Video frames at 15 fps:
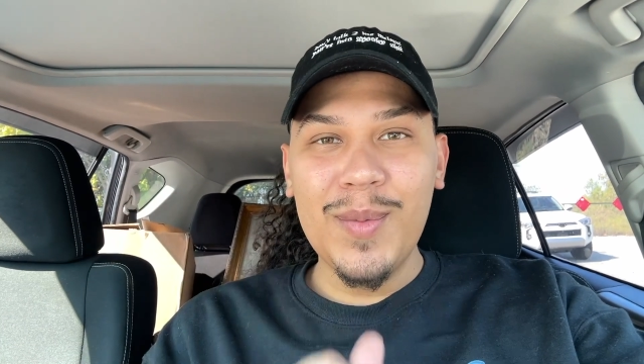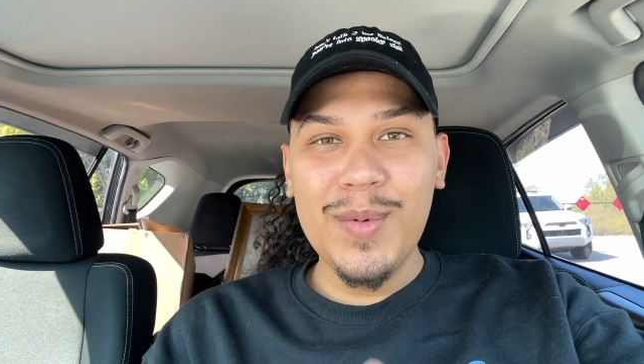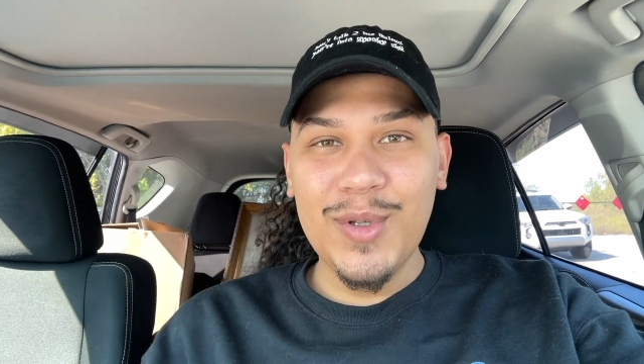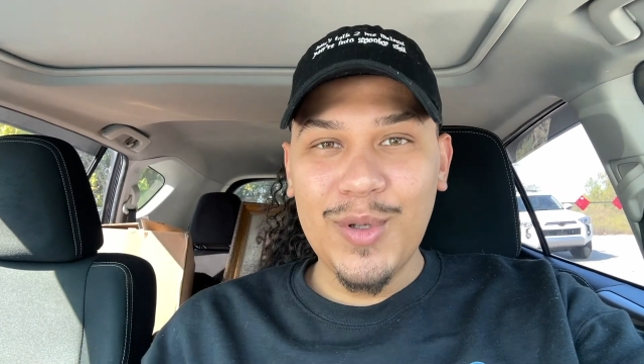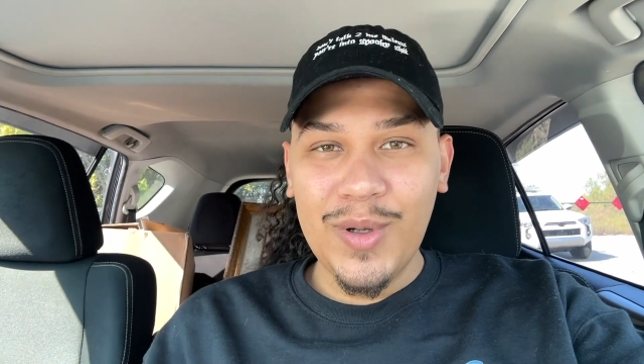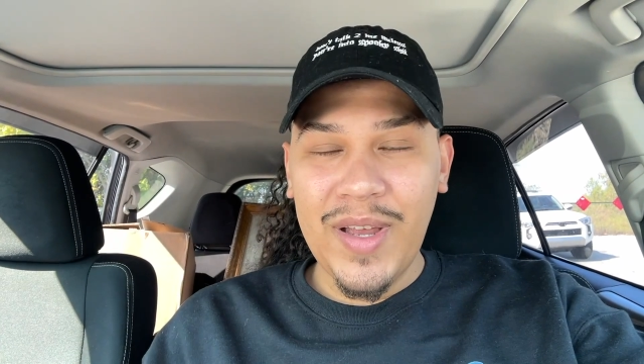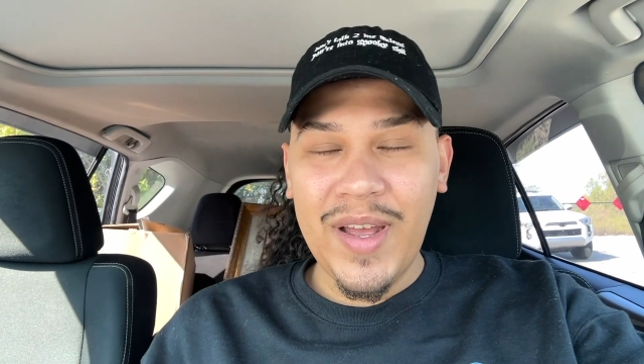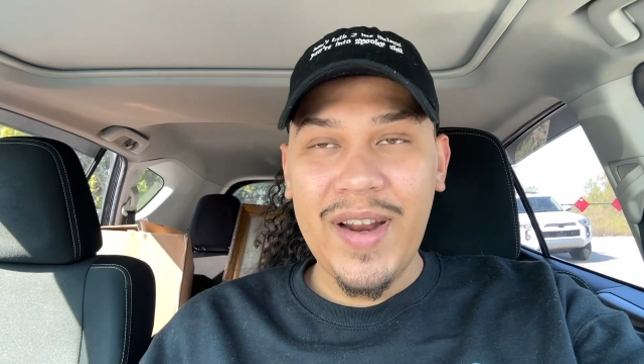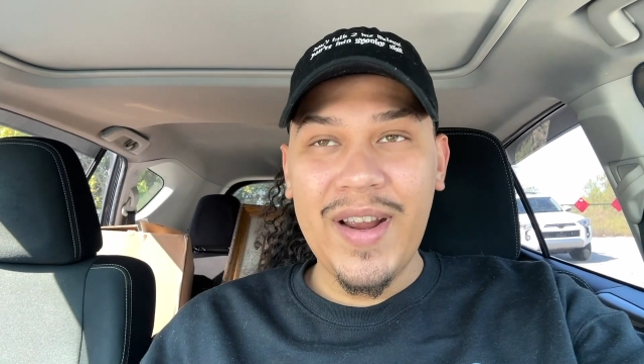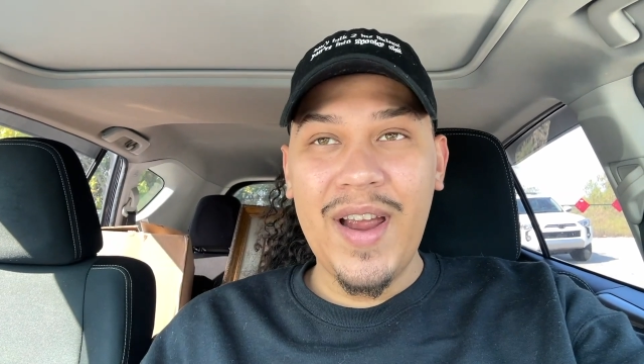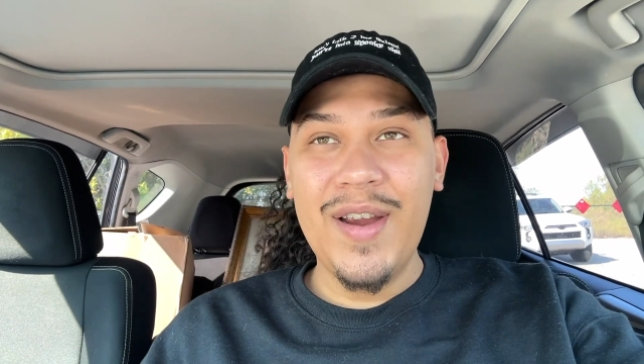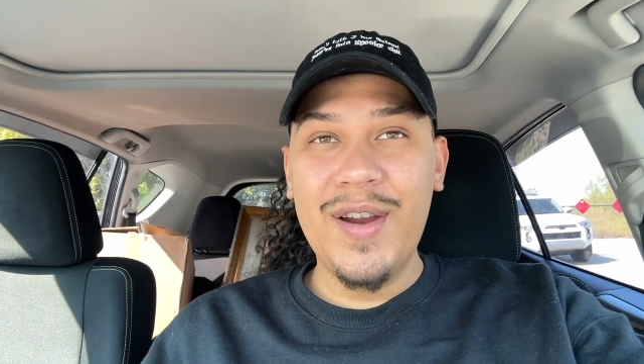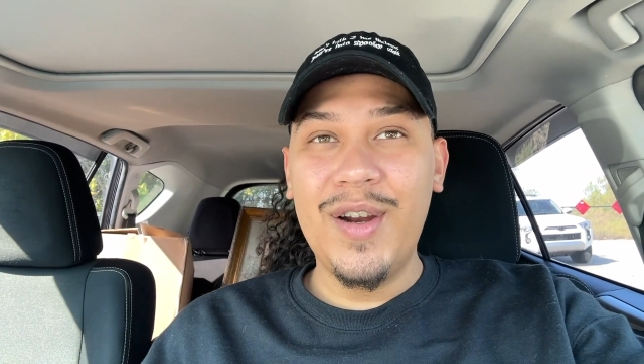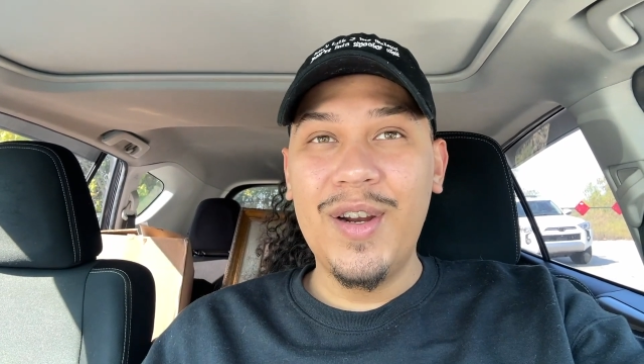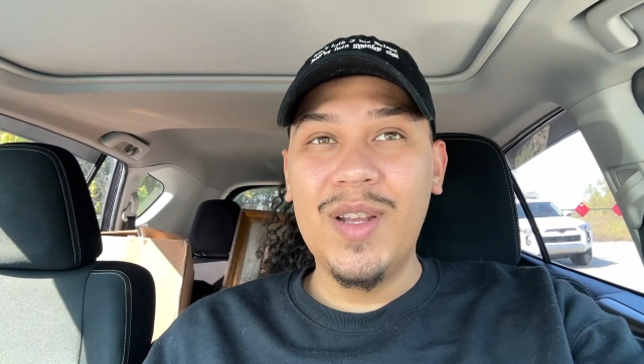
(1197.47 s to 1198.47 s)
I'm so glad I
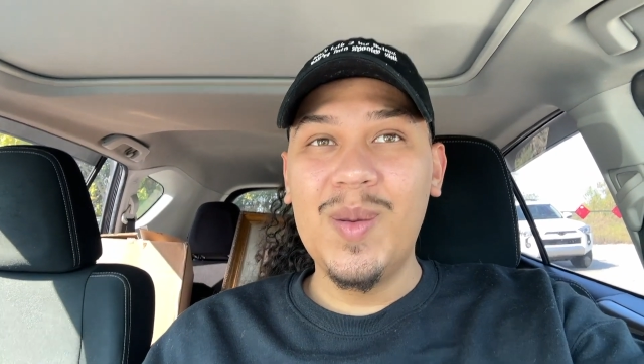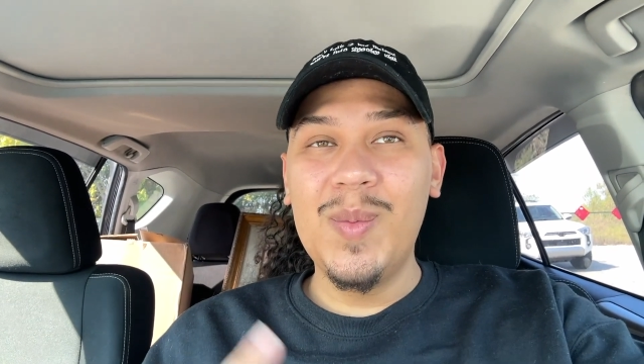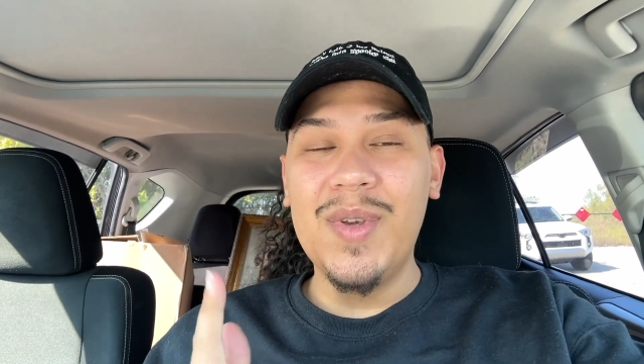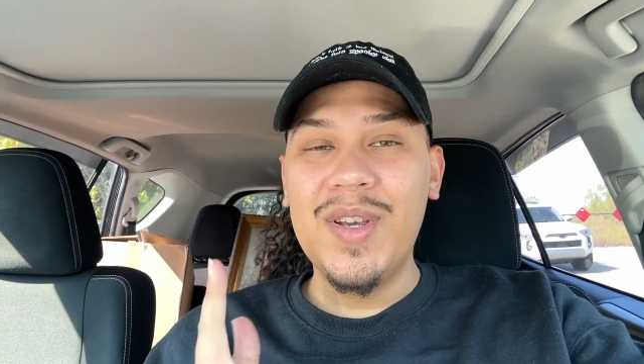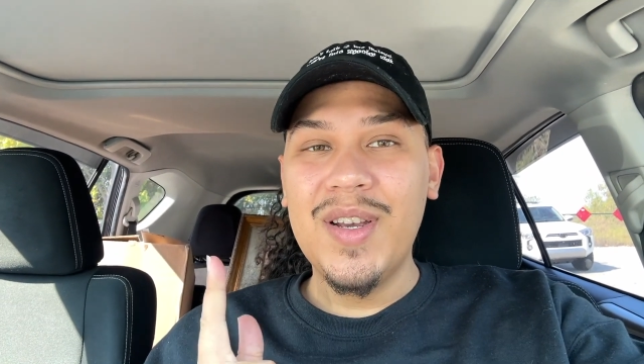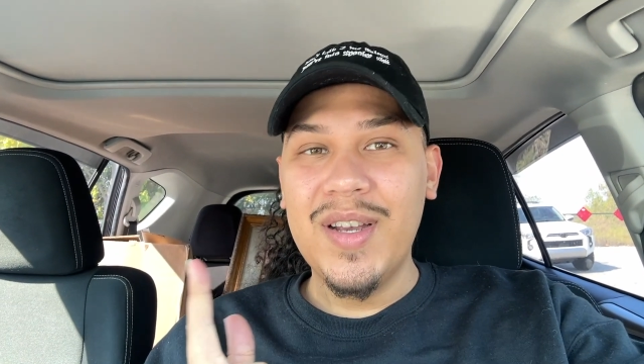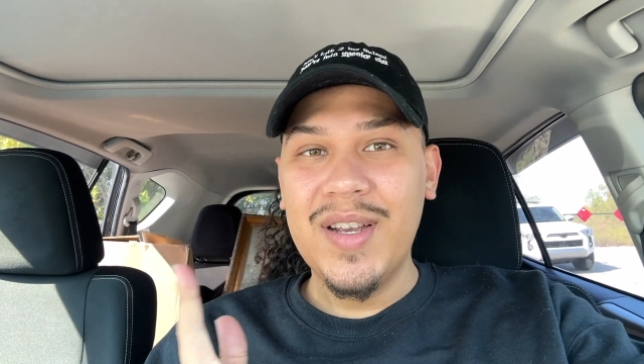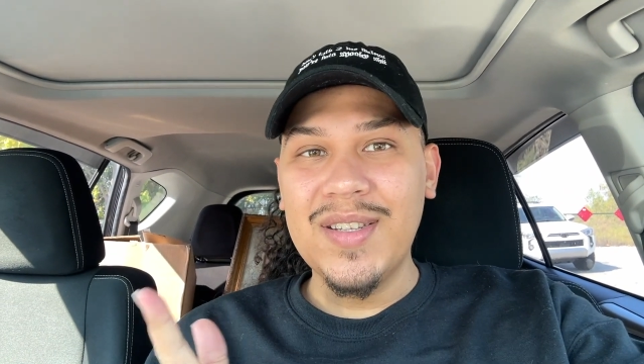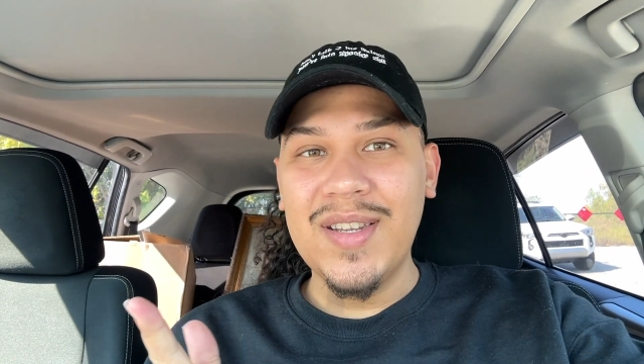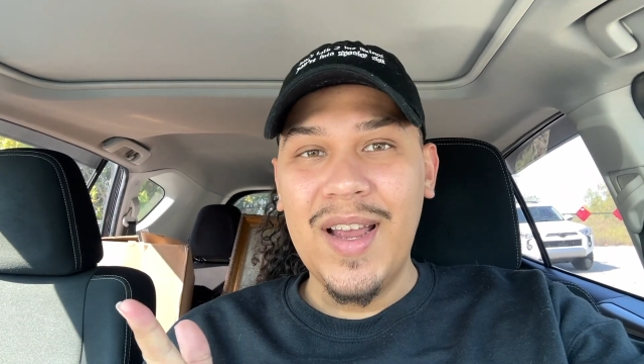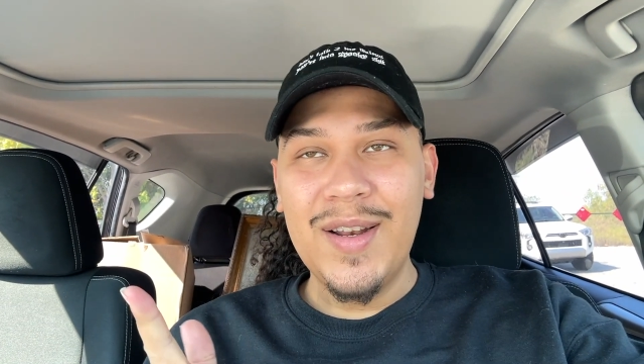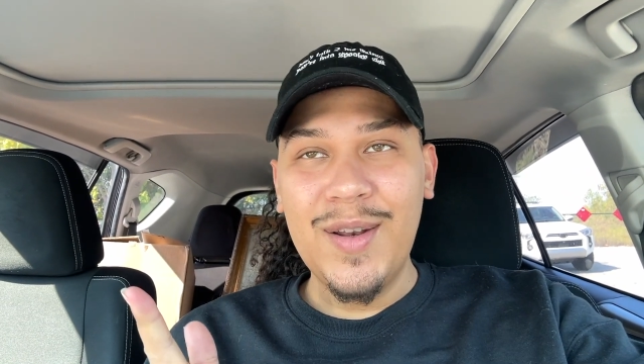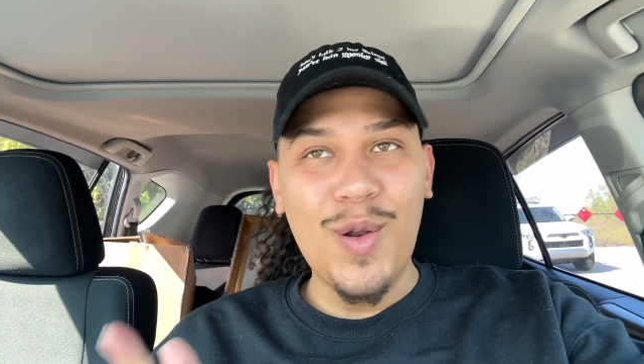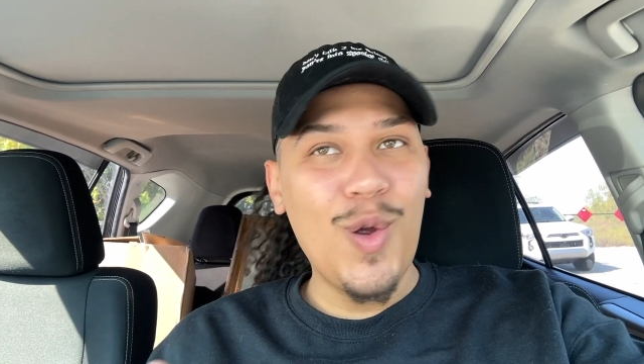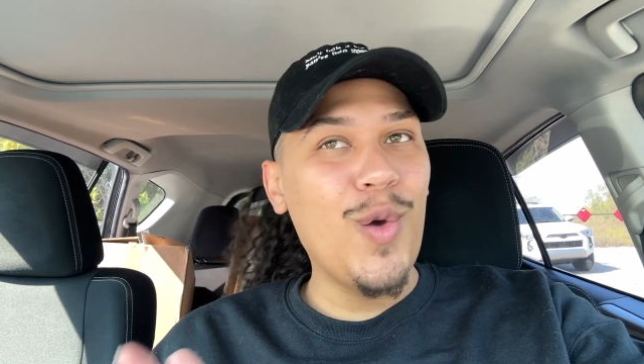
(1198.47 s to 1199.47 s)
got here early because
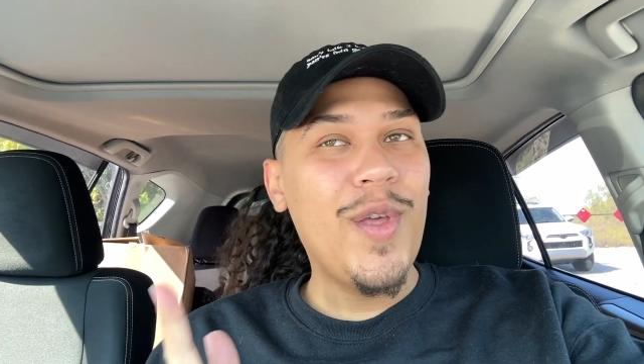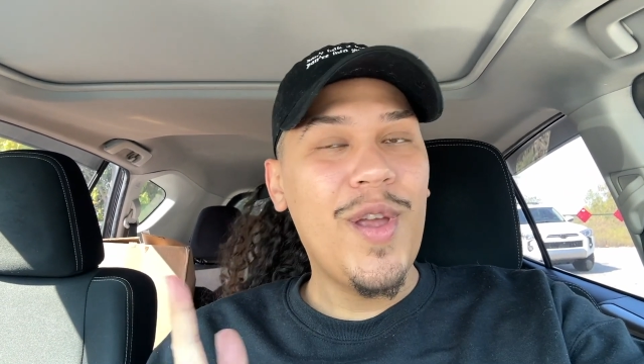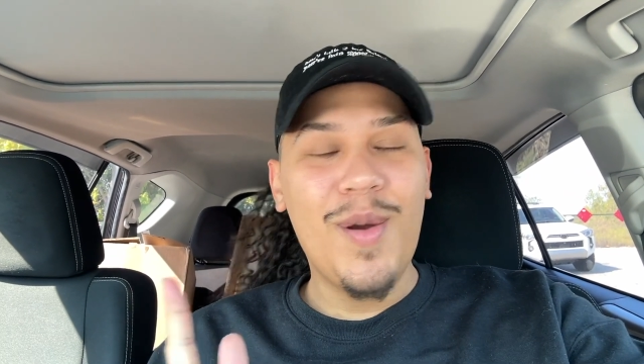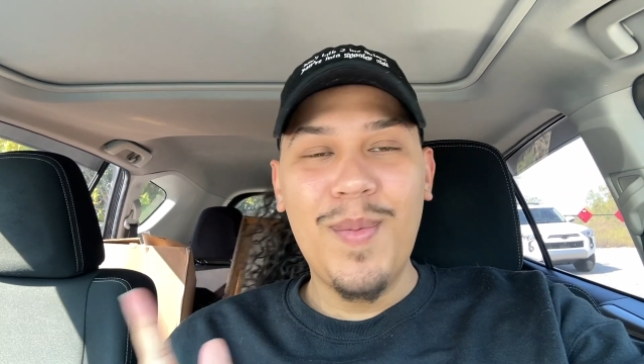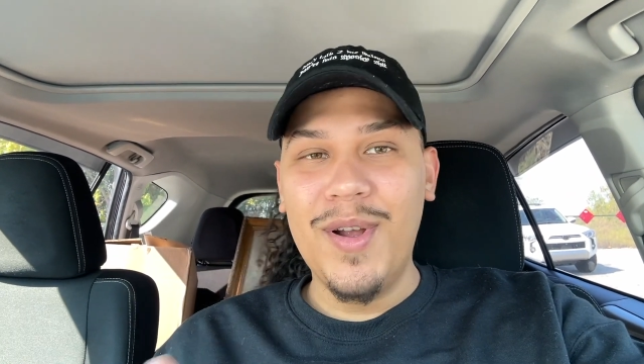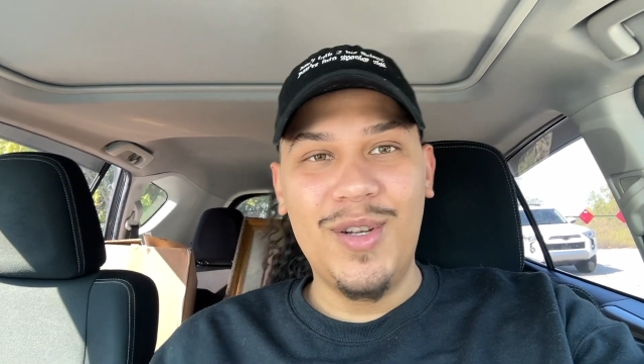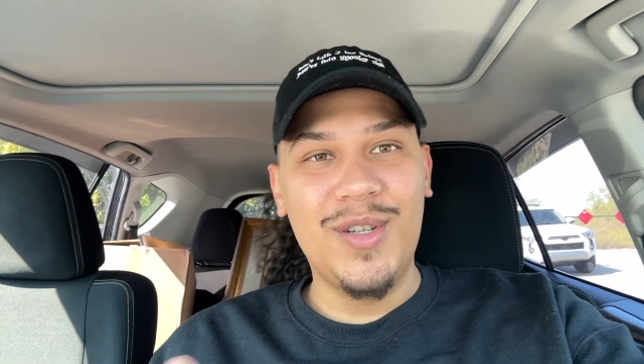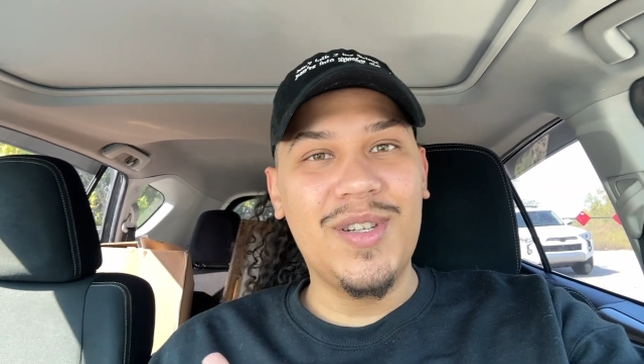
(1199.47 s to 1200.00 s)
I know they were about